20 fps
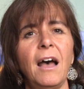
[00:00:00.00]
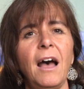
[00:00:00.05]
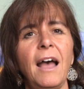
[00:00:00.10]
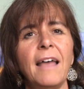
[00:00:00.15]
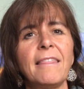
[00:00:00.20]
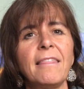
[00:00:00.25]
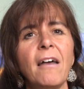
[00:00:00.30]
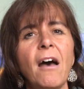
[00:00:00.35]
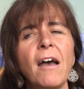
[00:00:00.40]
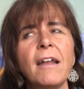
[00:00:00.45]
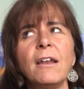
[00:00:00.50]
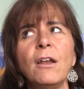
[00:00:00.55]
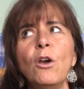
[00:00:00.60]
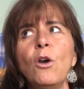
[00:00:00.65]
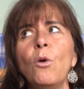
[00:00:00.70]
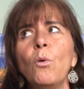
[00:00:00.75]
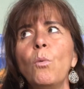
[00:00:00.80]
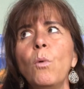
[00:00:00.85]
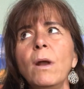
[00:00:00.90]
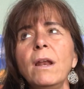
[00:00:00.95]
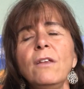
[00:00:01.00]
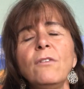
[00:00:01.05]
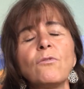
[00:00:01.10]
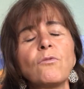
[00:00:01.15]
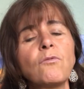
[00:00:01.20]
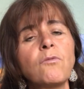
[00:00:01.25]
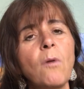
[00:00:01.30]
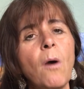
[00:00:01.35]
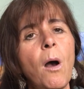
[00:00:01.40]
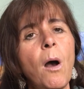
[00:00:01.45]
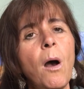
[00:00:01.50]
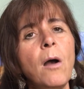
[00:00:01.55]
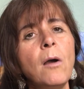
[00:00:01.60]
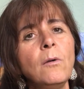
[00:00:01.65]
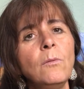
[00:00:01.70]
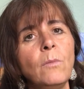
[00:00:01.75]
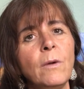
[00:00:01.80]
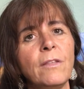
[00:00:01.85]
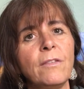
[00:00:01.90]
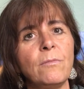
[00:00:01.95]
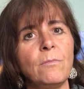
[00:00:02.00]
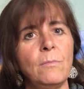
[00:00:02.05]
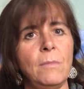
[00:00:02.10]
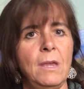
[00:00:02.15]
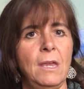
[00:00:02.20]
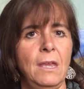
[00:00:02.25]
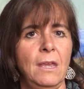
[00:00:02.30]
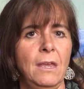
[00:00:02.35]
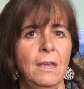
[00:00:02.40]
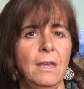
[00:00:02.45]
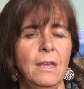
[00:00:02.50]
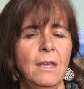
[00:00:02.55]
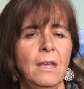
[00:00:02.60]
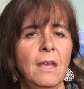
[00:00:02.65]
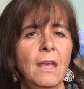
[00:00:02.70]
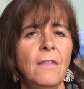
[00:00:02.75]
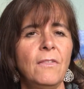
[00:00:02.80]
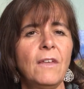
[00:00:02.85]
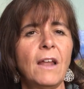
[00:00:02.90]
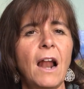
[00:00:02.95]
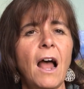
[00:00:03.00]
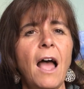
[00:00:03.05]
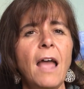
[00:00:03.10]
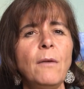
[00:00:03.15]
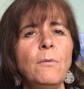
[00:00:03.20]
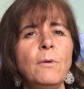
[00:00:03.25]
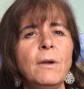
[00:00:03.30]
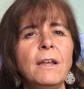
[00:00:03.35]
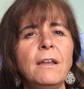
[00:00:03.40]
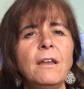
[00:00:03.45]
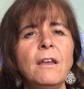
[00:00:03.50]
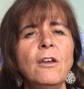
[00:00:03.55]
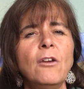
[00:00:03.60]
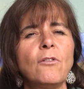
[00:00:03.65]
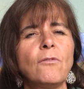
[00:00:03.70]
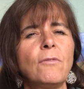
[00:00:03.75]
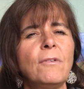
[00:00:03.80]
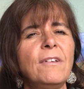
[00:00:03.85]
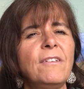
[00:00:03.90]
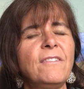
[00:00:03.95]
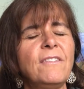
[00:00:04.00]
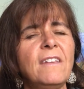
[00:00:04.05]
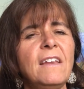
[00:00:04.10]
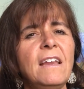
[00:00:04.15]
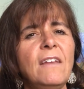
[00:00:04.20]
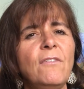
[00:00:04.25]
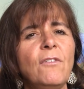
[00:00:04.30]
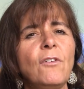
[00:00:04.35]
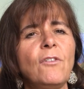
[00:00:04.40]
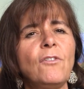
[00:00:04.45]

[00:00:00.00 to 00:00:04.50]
I thought, what is wrong with me that I would receive